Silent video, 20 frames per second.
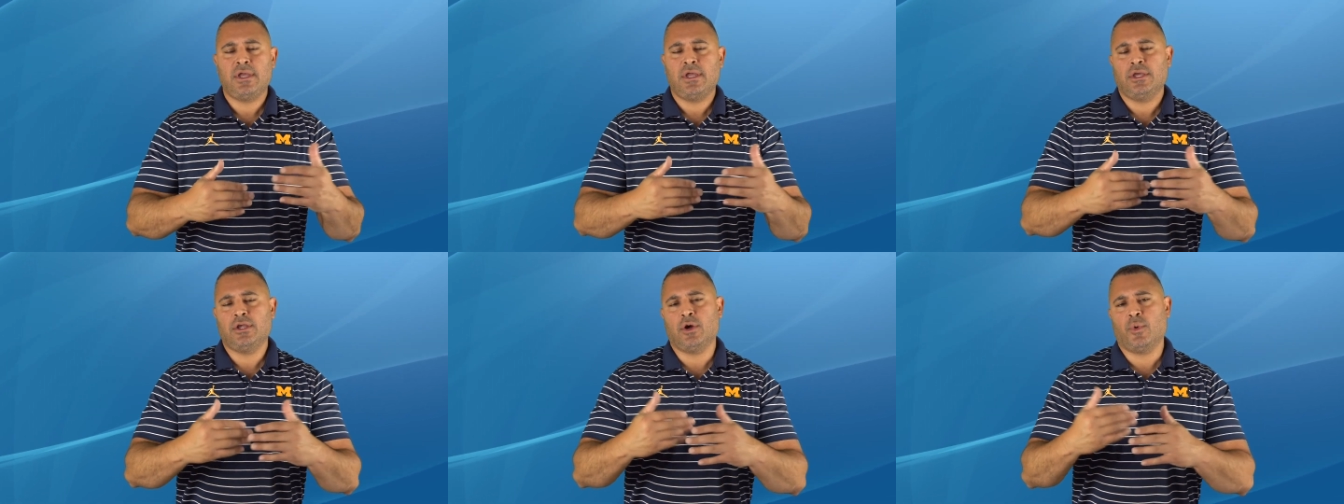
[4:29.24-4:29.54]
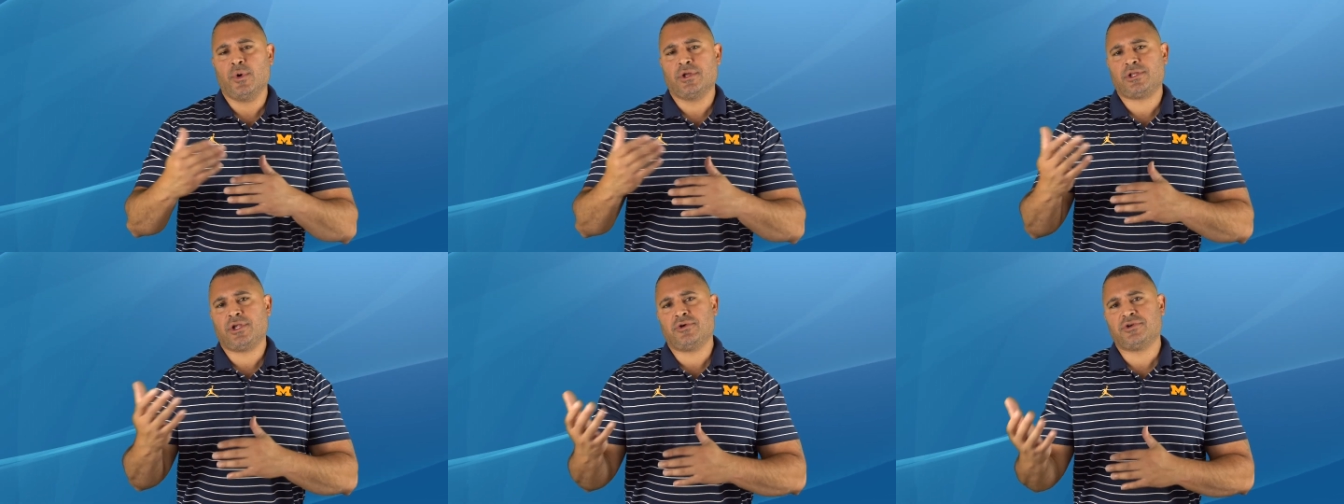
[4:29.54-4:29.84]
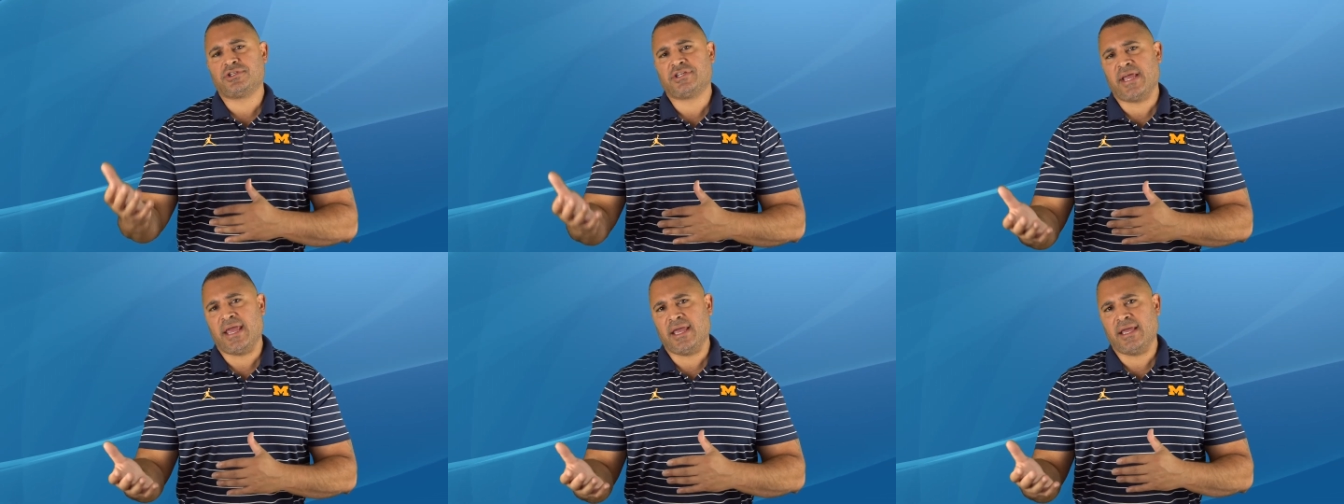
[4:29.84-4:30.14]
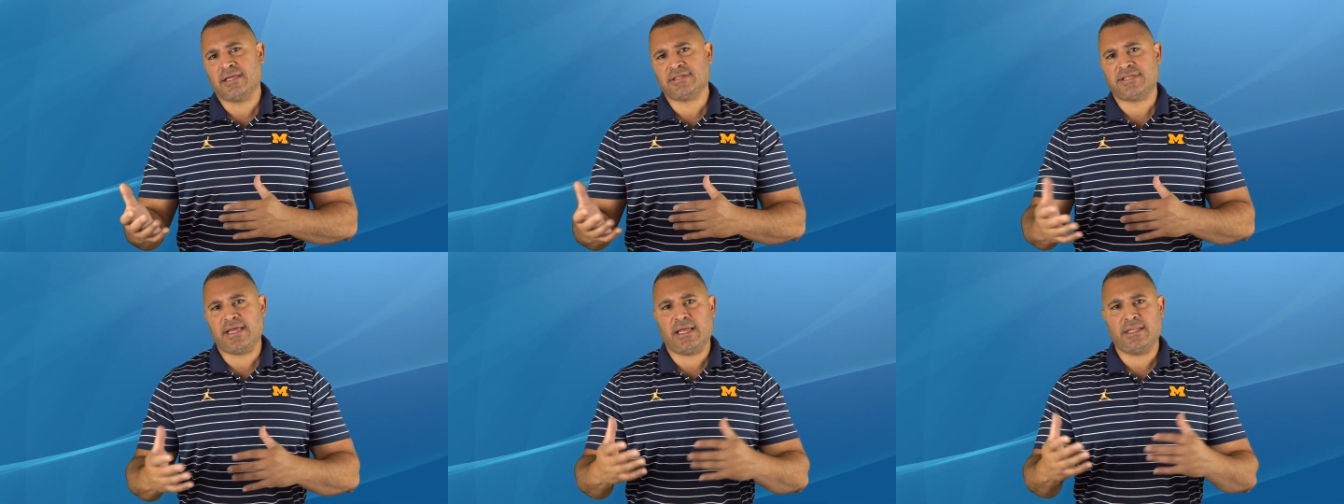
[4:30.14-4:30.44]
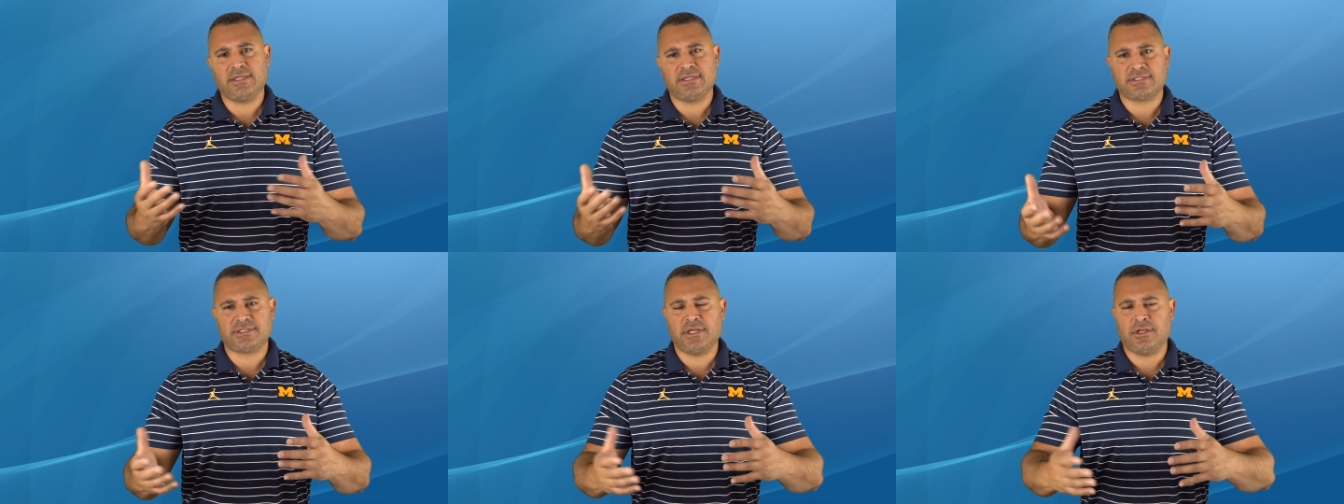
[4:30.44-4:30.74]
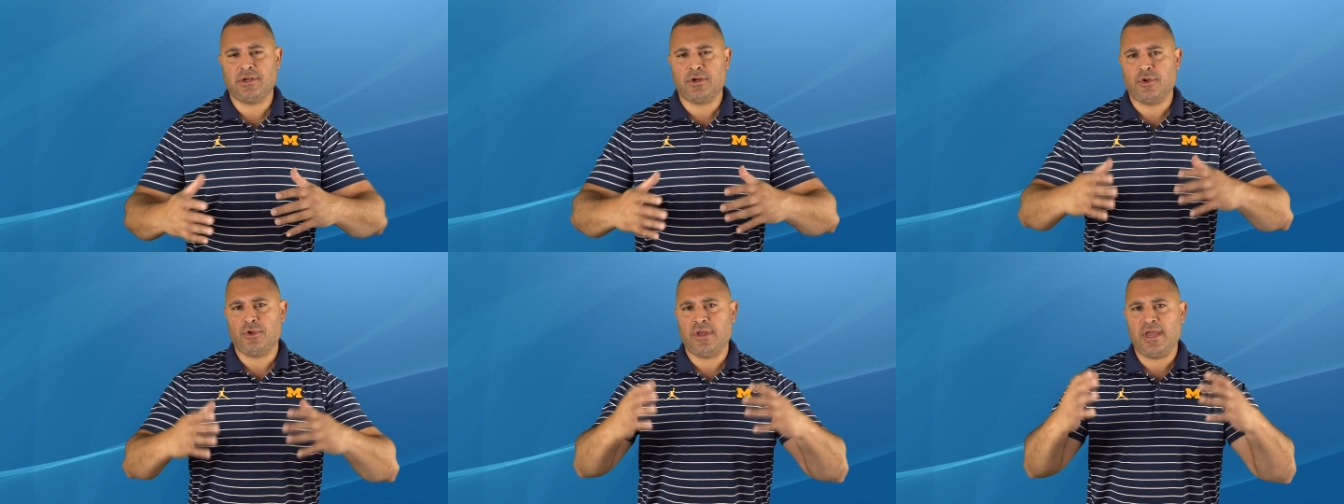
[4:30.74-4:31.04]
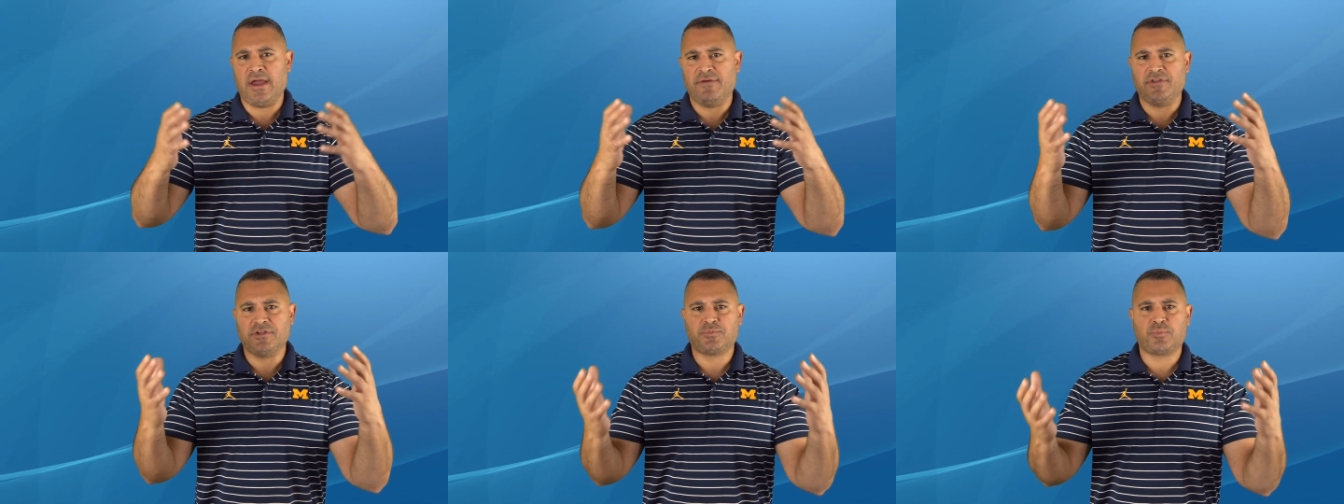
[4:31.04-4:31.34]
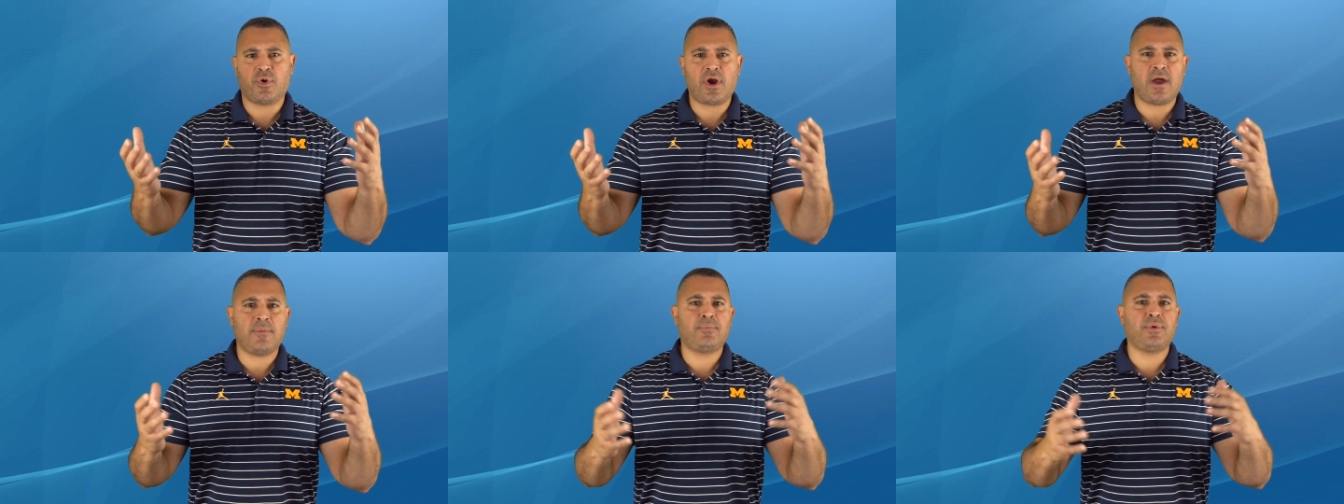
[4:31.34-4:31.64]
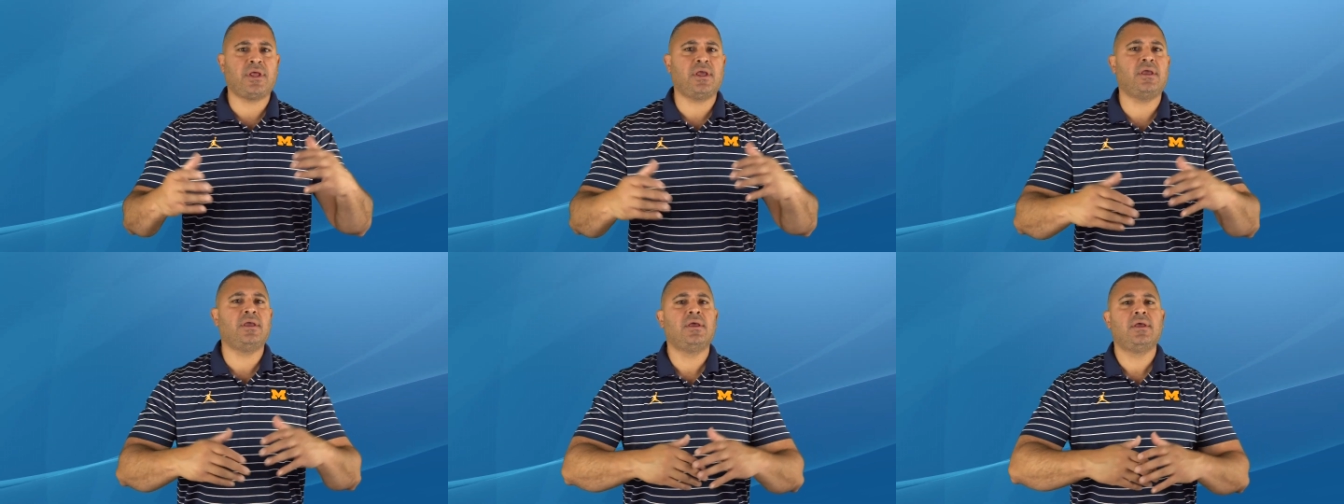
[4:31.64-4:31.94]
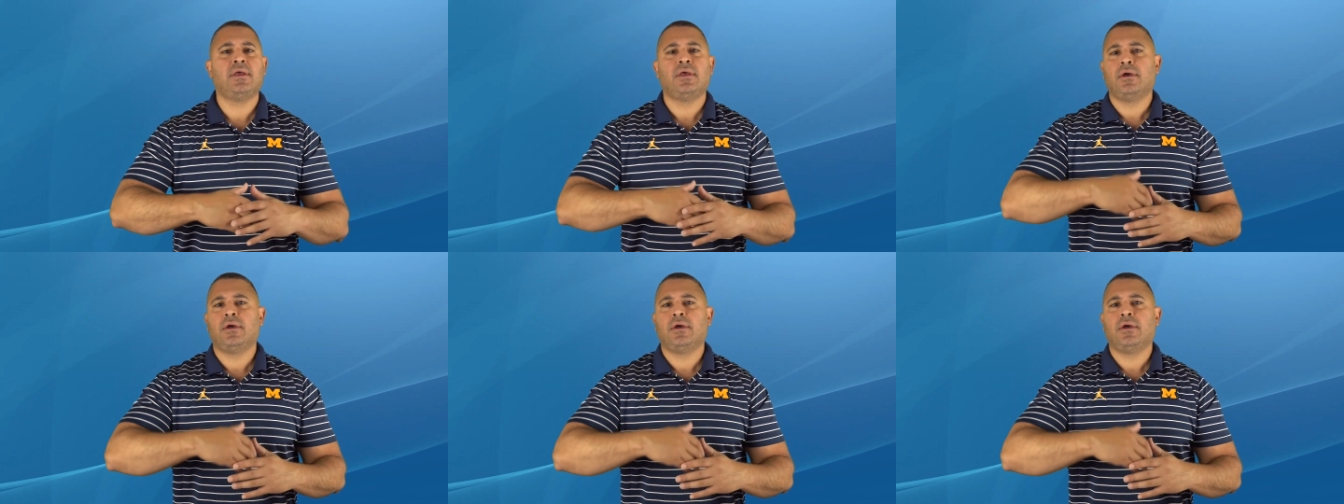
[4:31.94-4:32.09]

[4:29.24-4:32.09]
what they're saying is that, listen, you have this property,